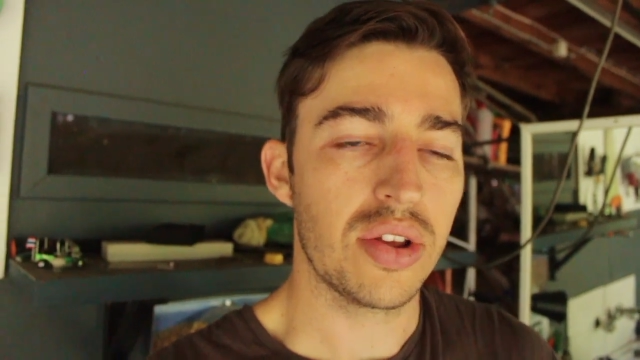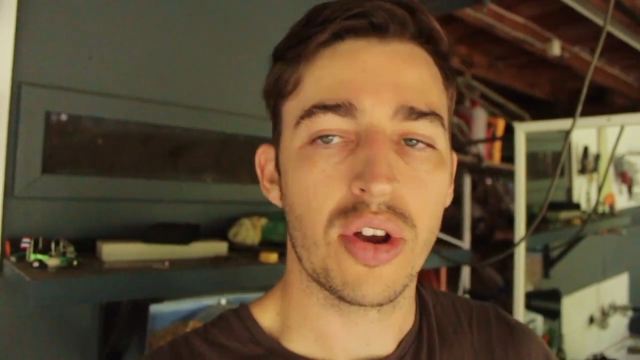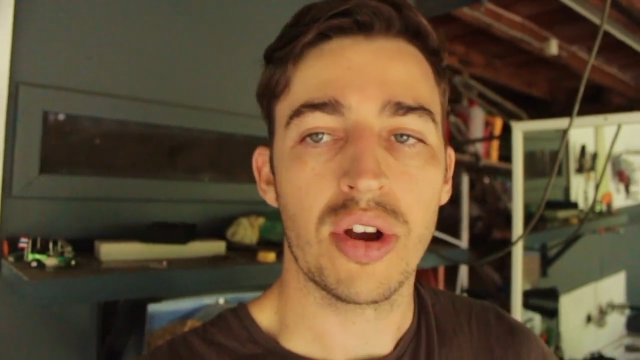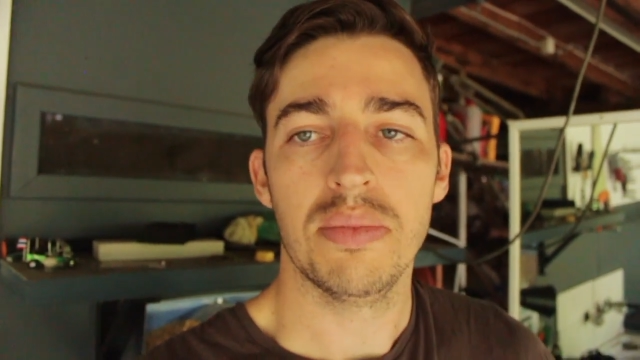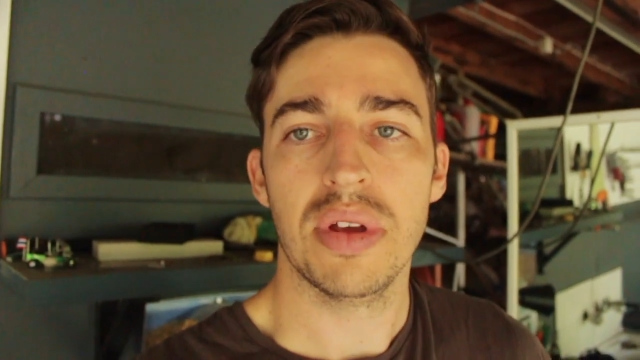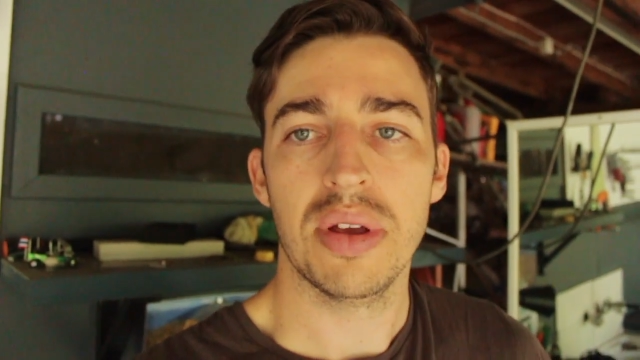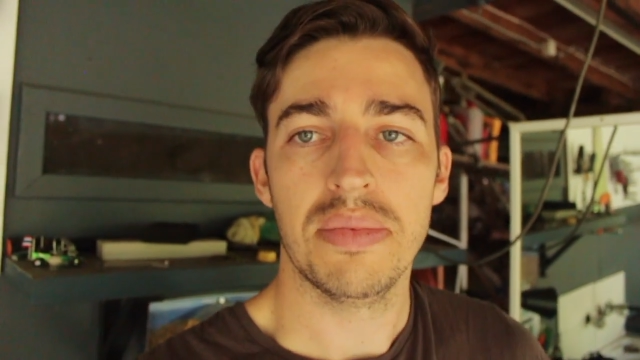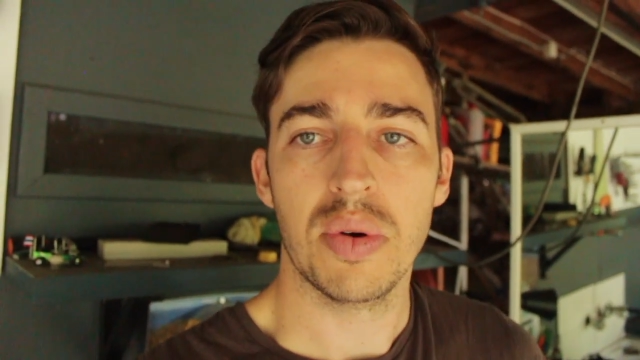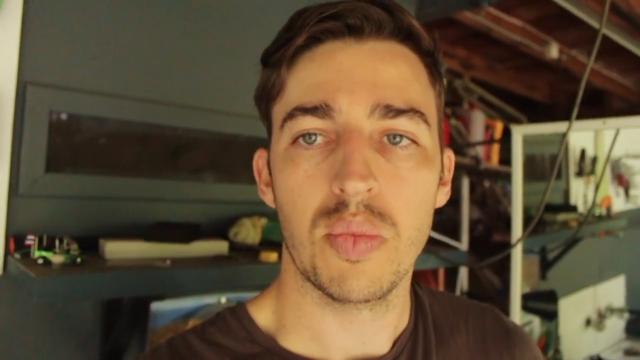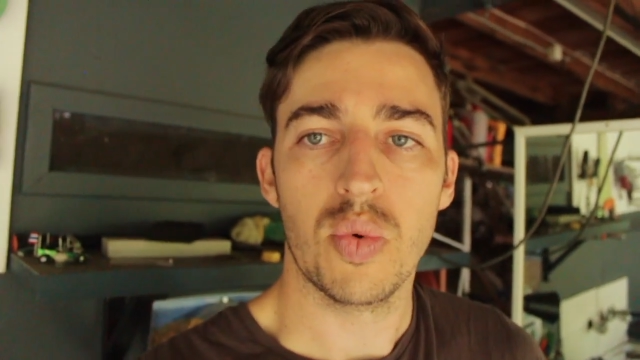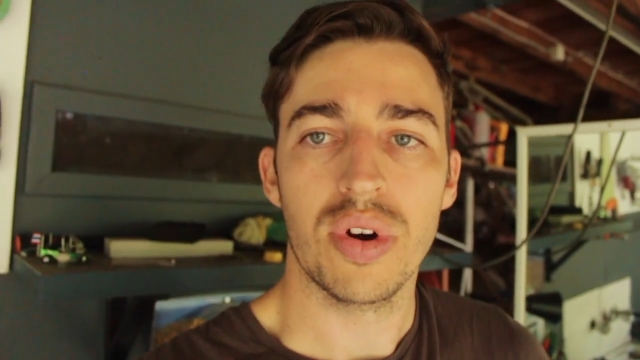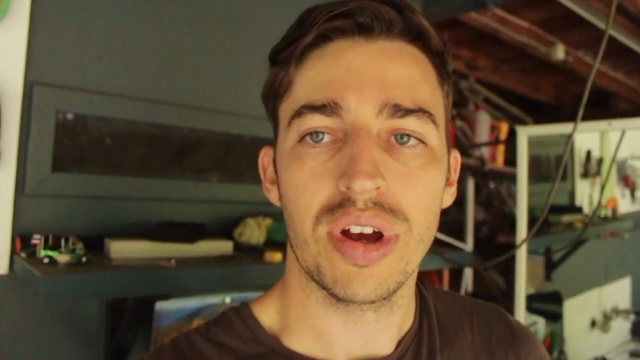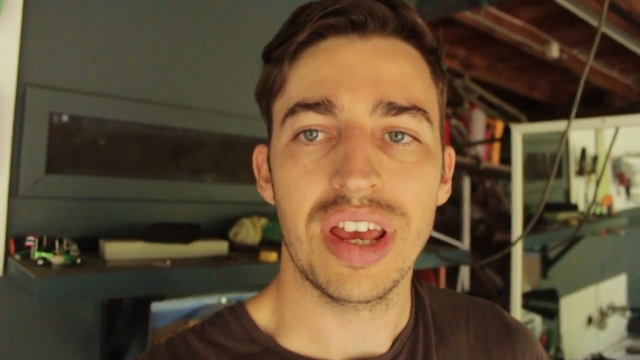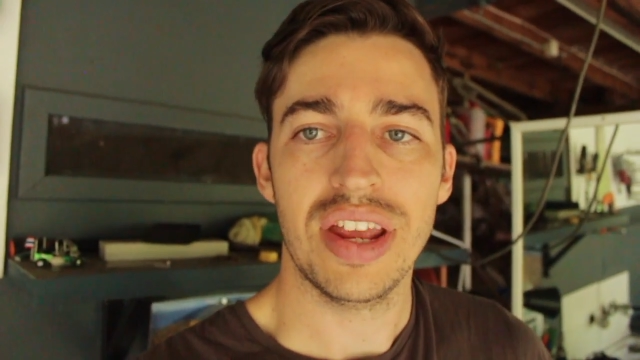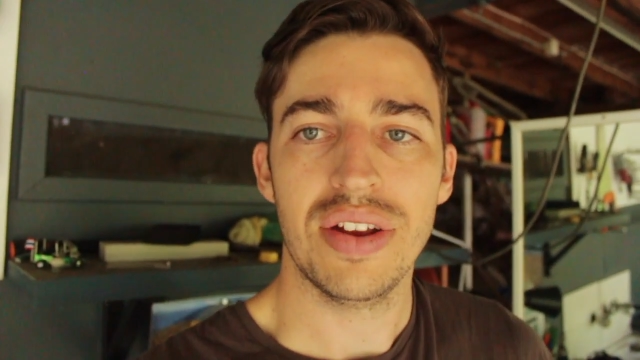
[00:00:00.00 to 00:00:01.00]
going to be a bit
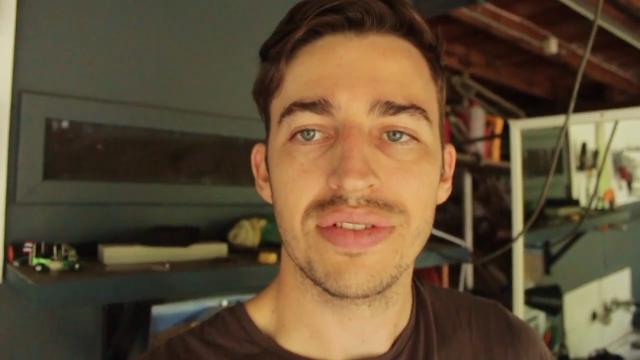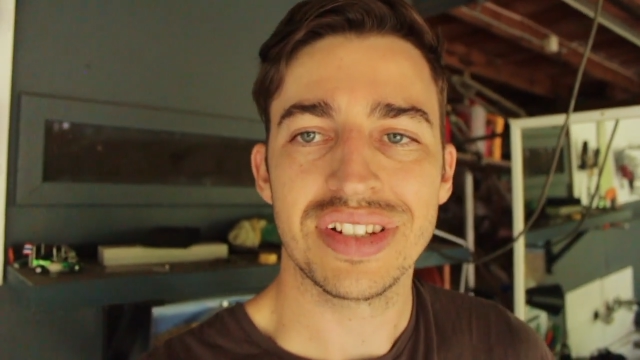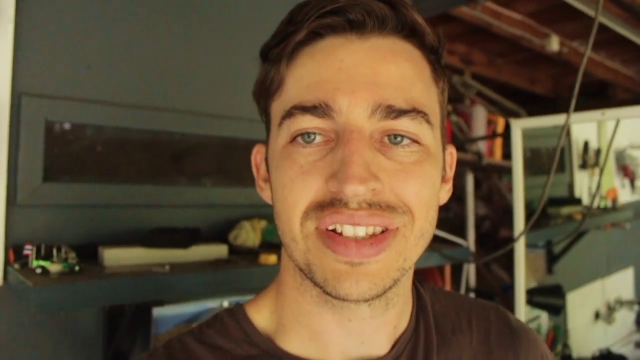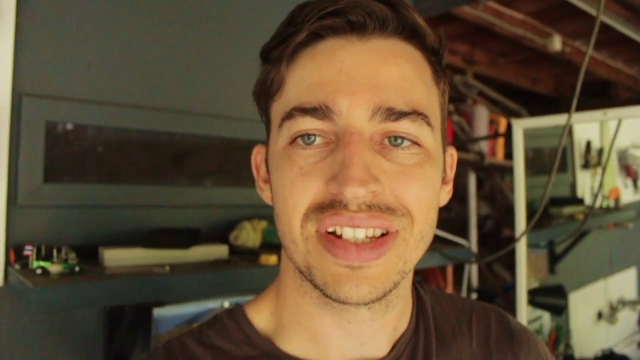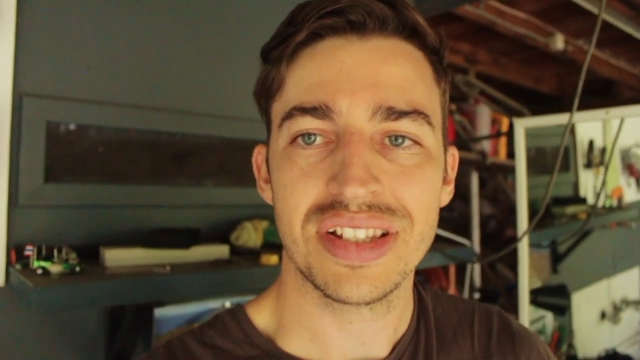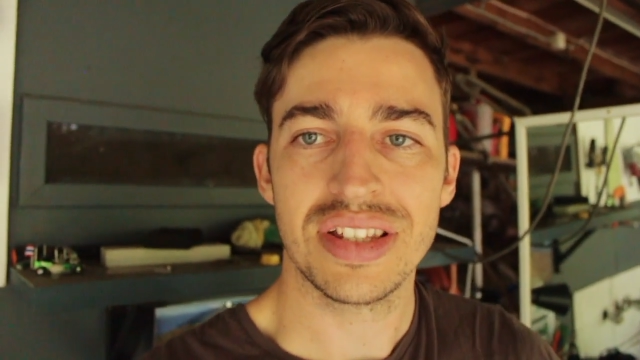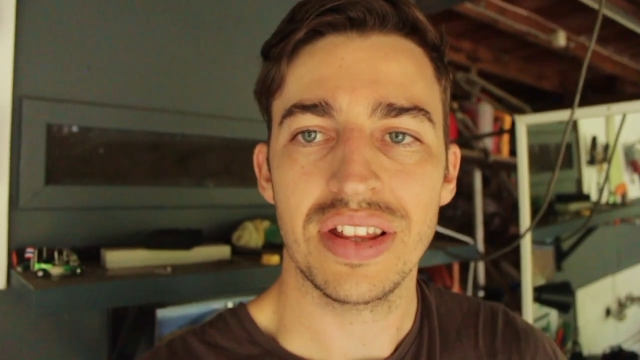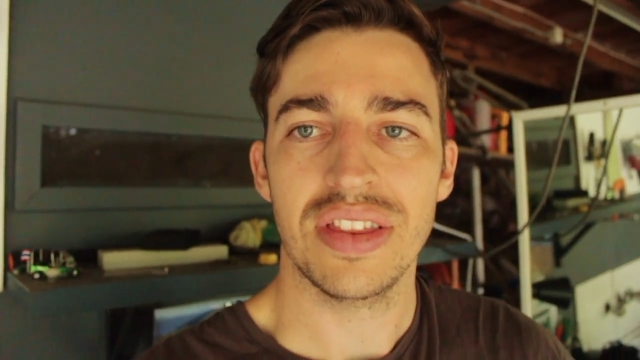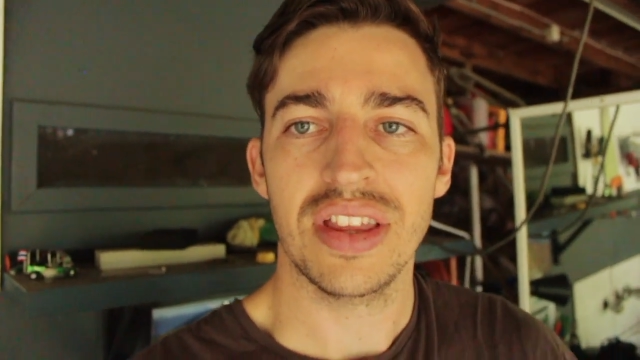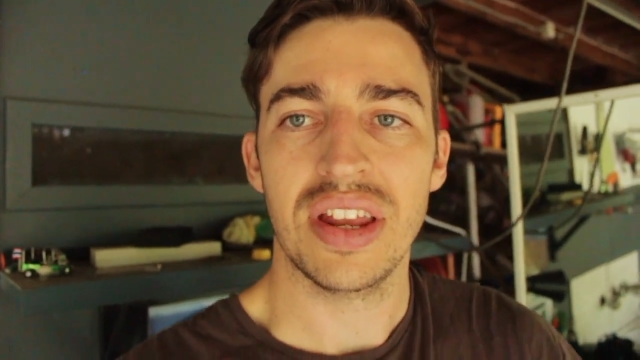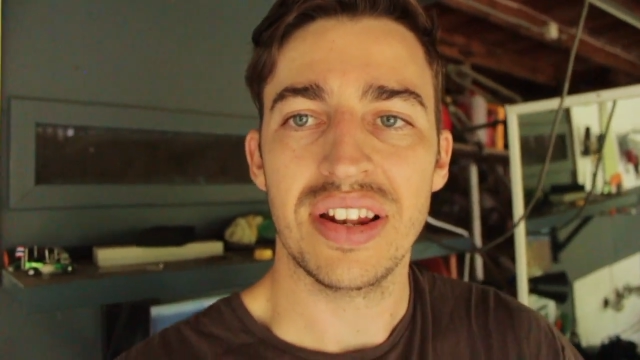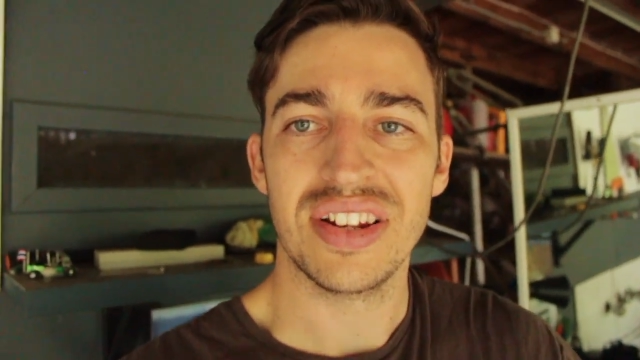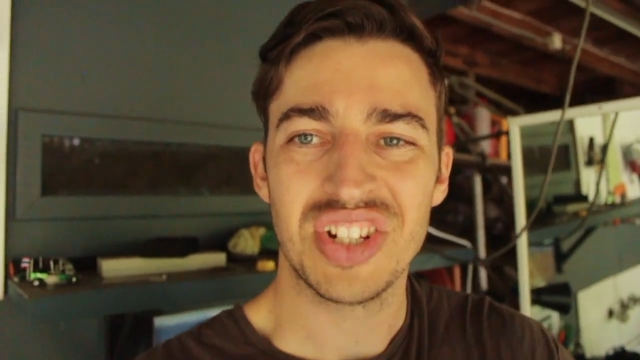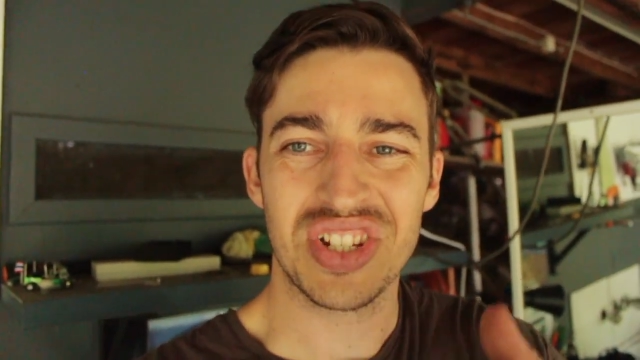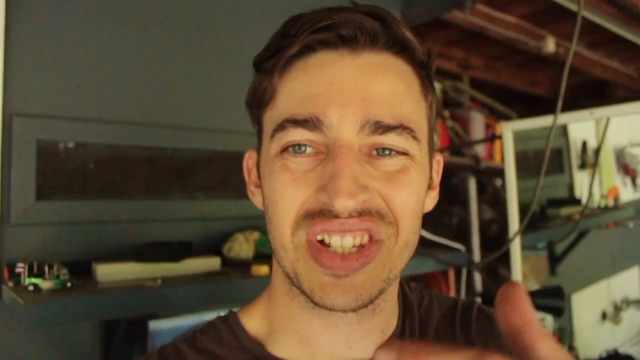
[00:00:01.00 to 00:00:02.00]
more heat resistant
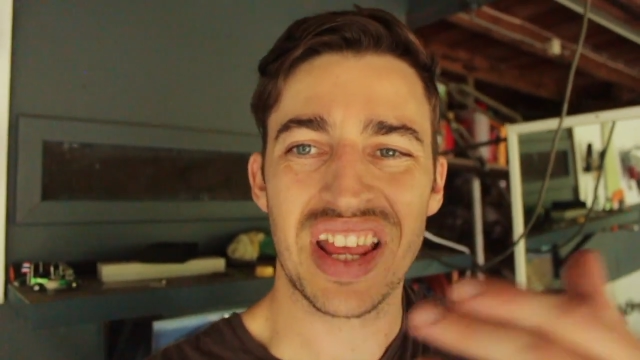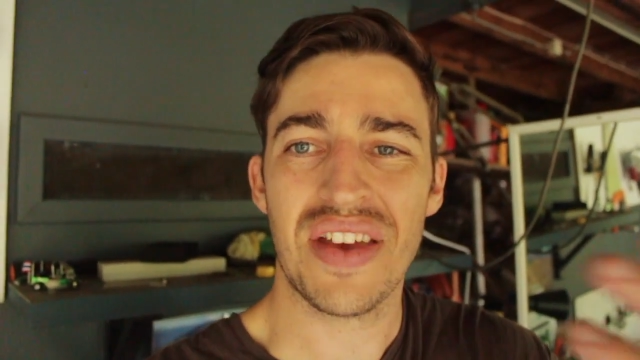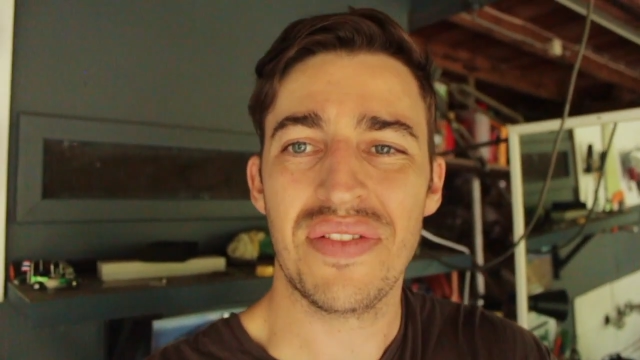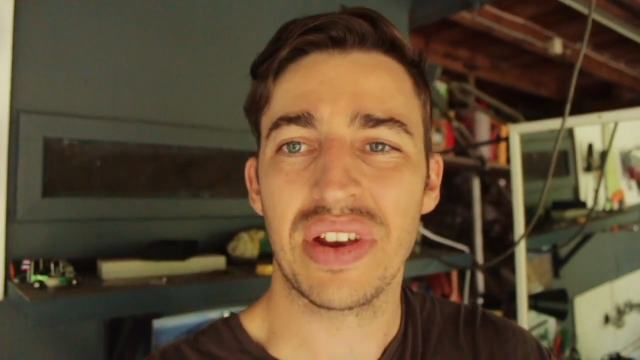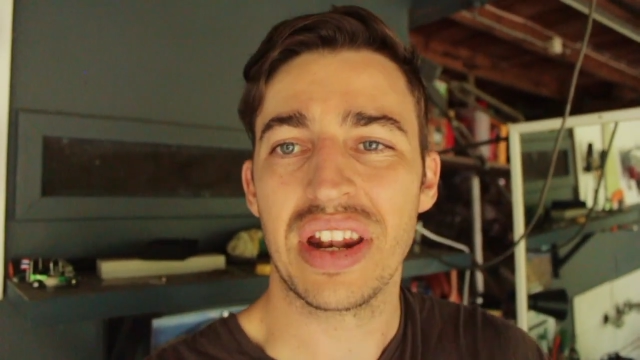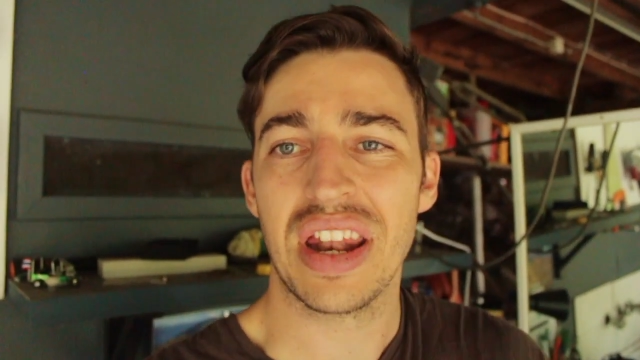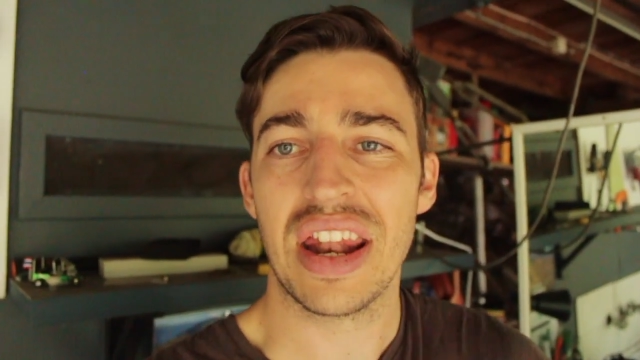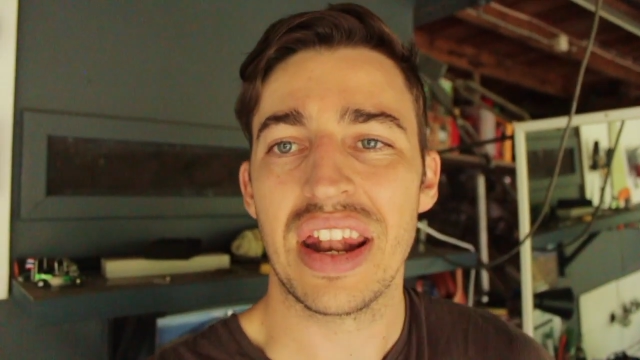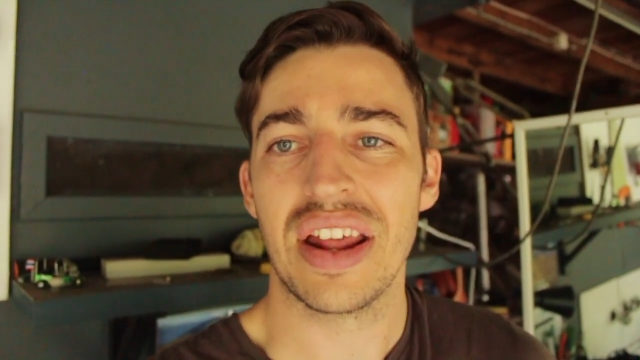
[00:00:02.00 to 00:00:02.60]
than just having